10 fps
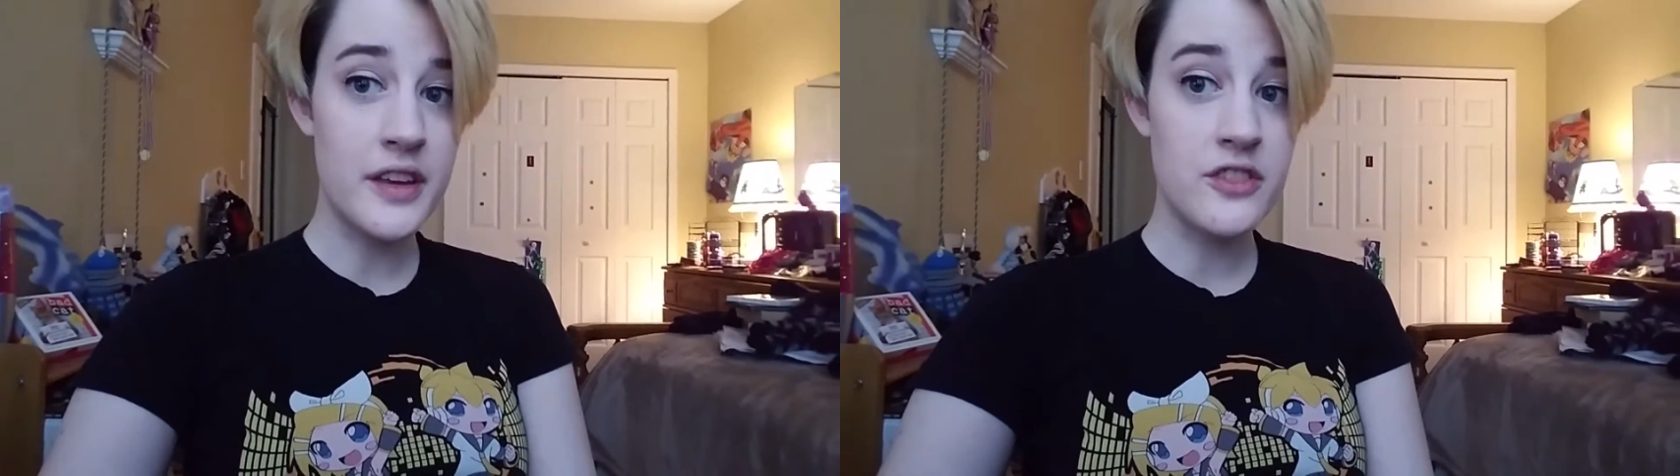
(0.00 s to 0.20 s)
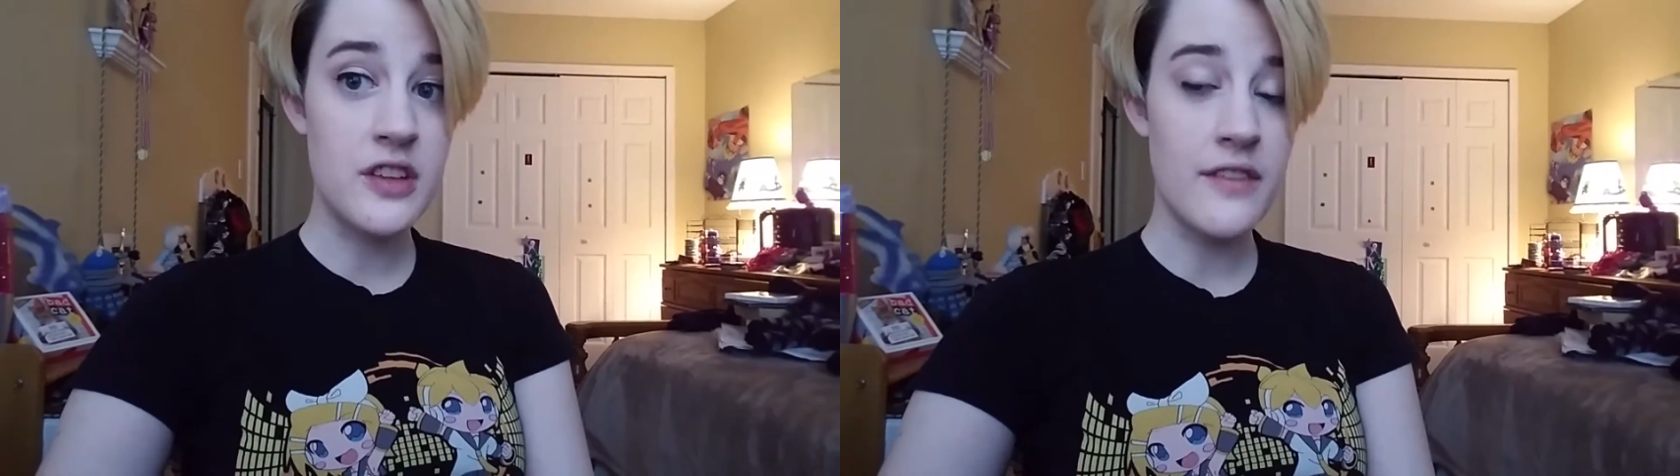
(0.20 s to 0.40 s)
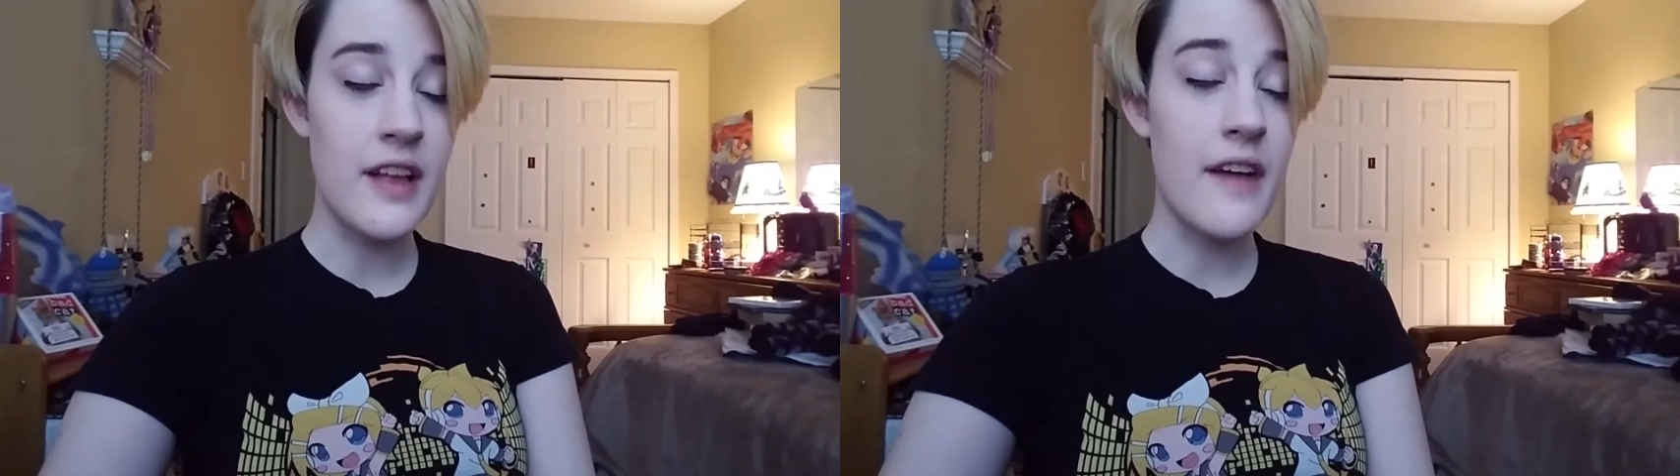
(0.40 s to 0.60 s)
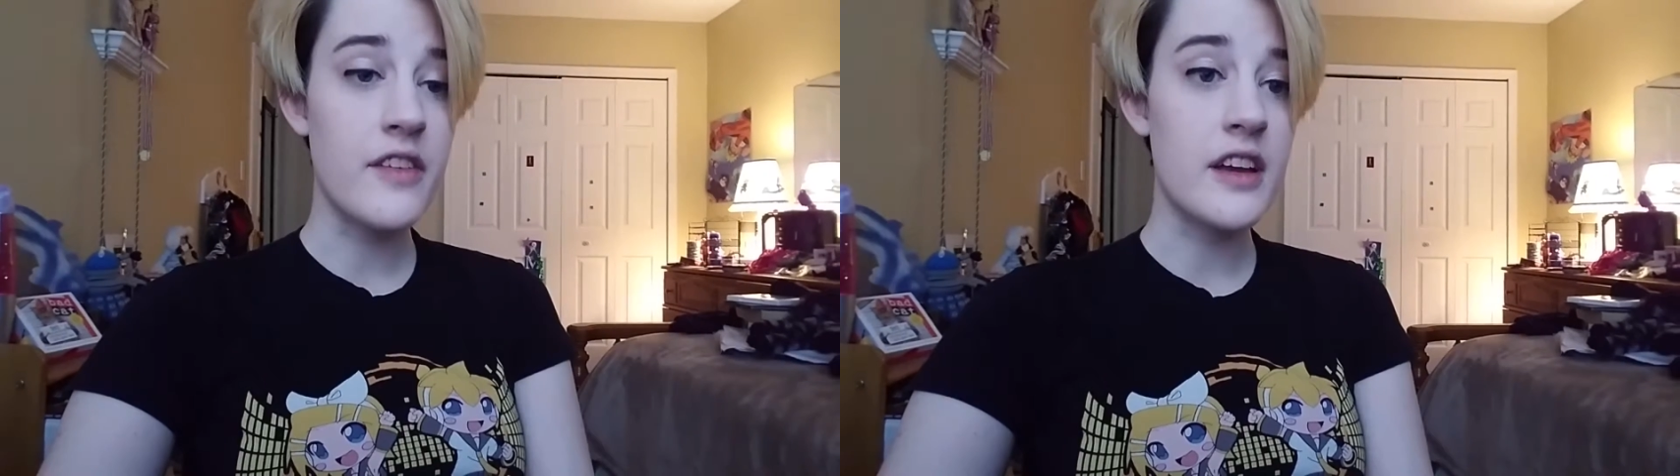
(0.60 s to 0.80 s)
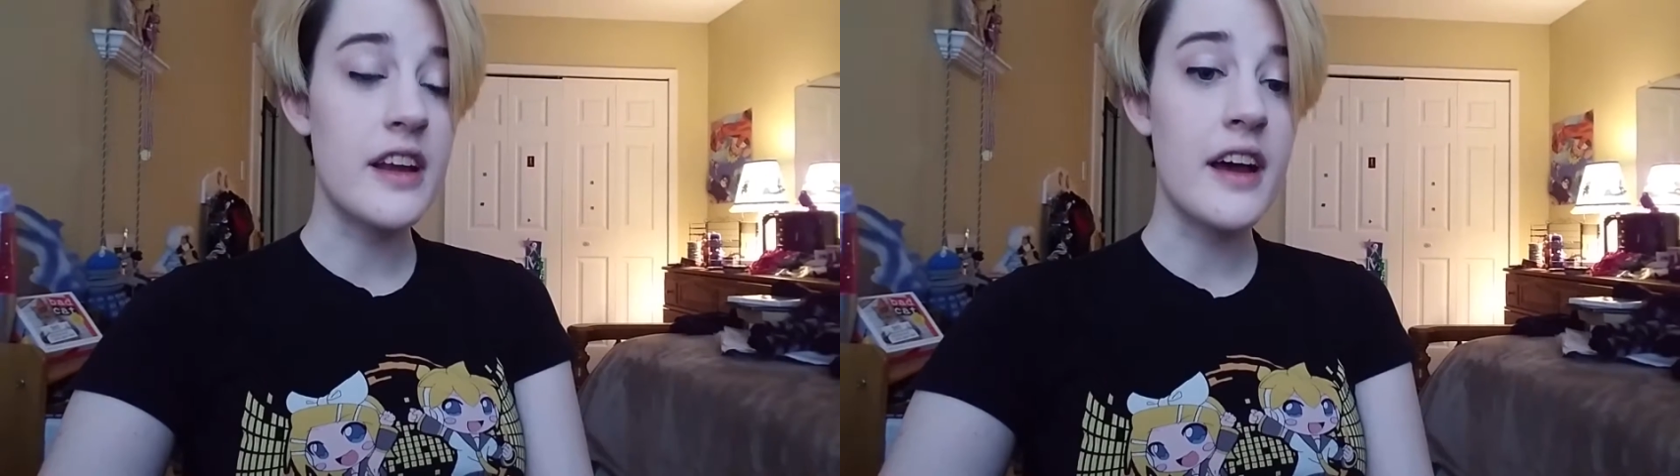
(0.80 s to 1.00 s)
the kitchen staff
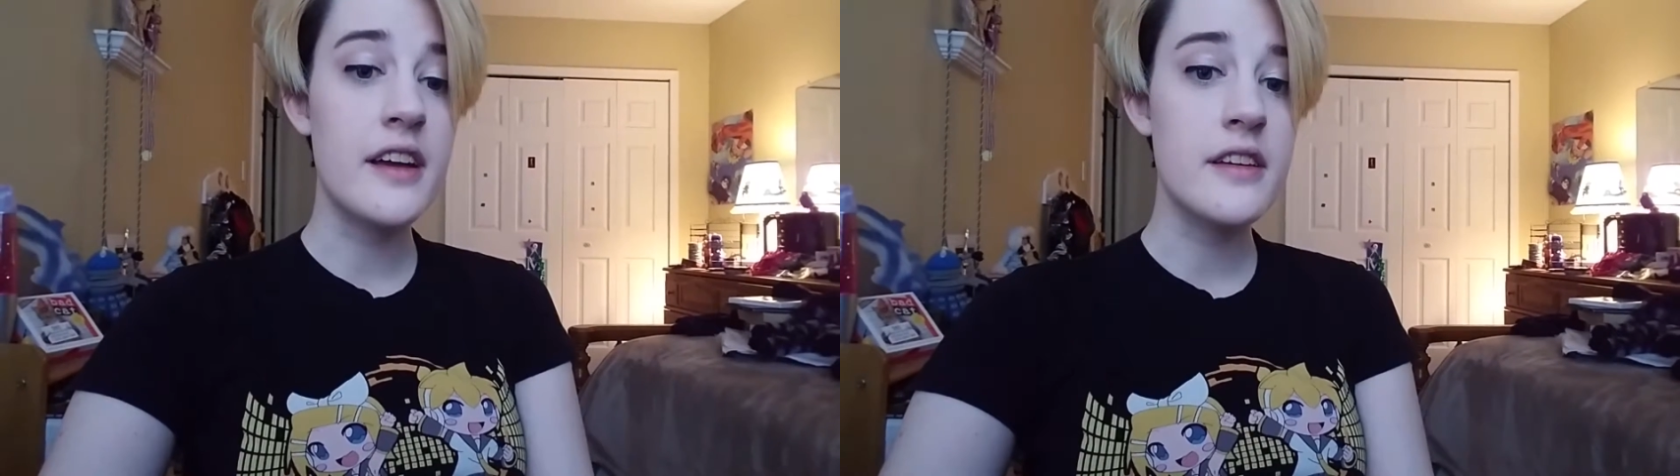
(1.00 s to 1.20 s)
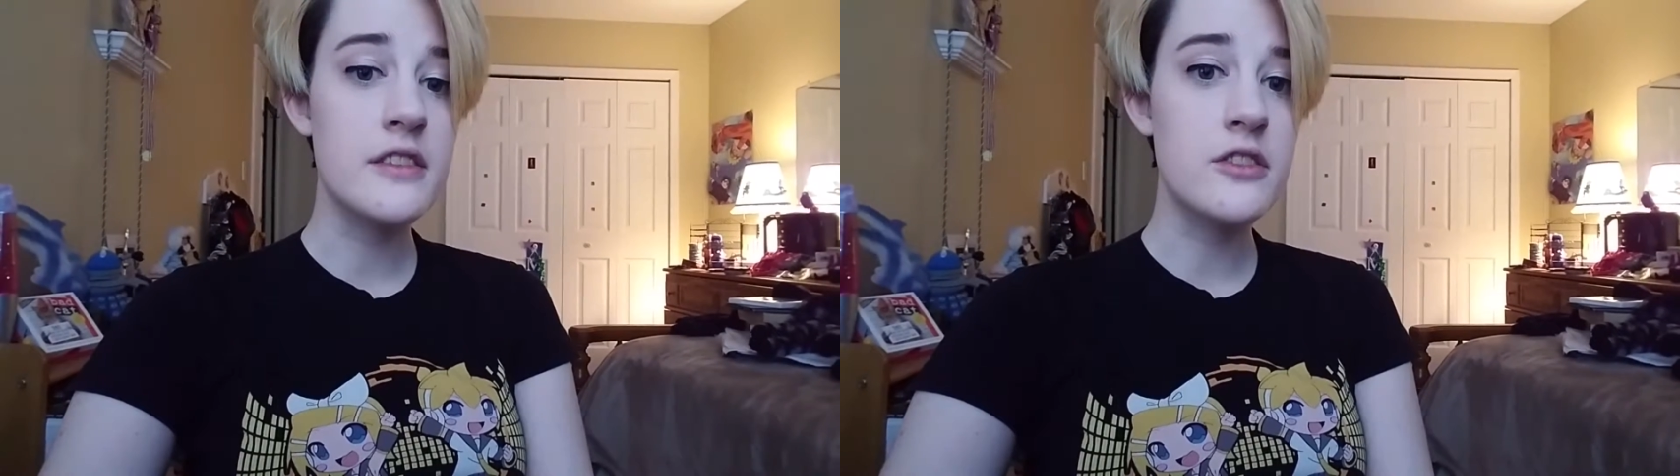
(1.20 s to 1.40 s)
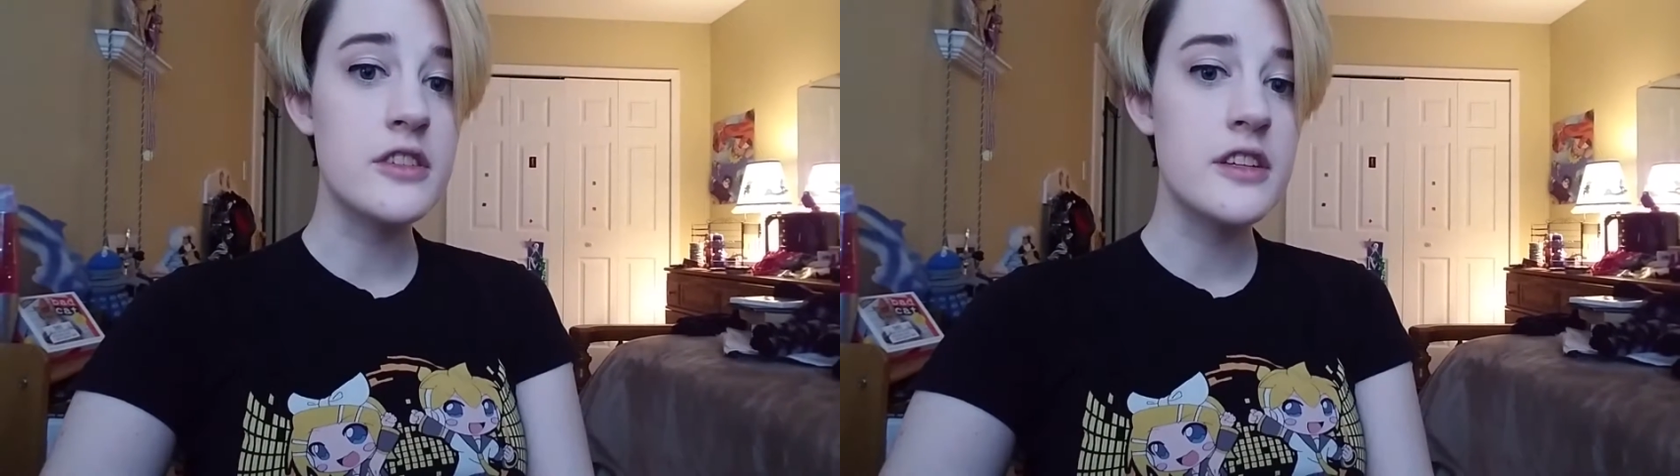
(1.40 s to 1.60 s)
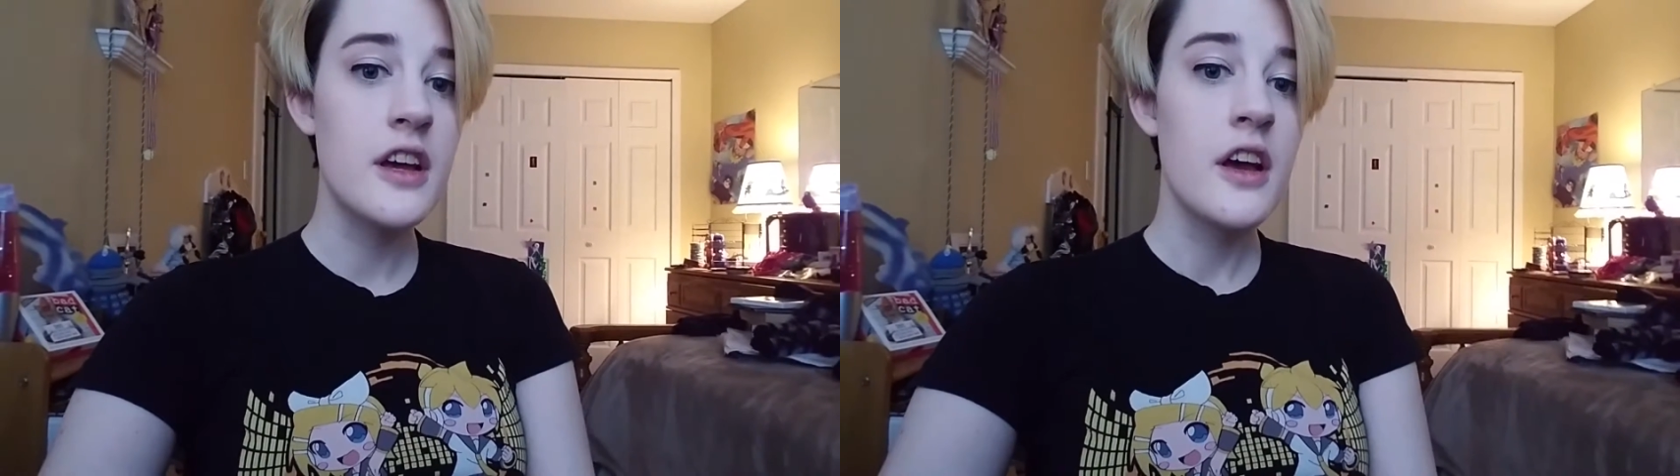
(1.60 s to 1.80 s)
laughing, and I literally